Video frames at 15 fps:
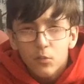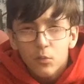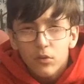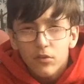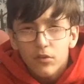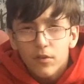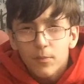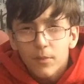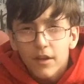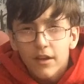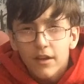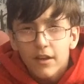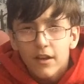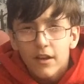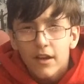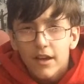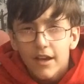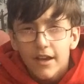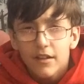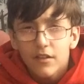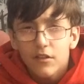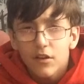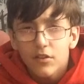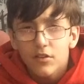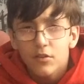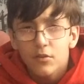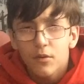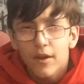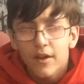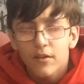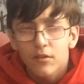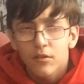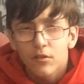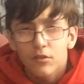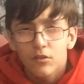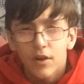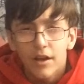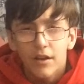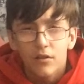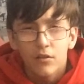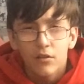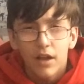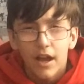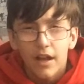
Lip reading: was to be inside the cradle,